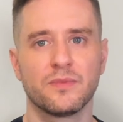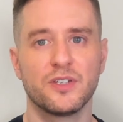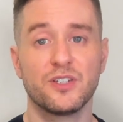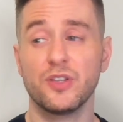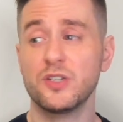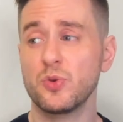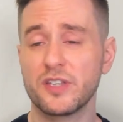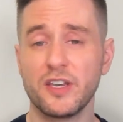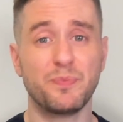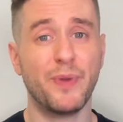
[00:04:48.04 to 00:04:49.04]
So this
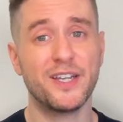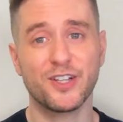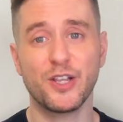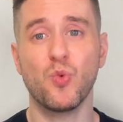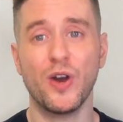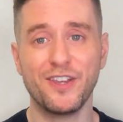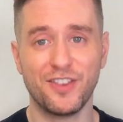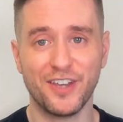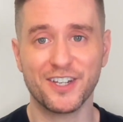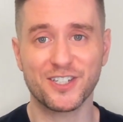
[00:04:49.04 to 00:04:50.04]
whiskey is basically what you
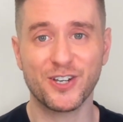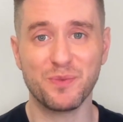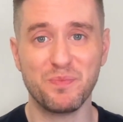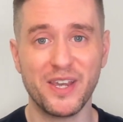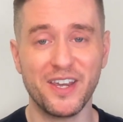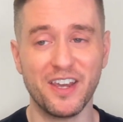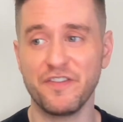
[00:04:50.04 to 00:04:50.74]
think it's going to be.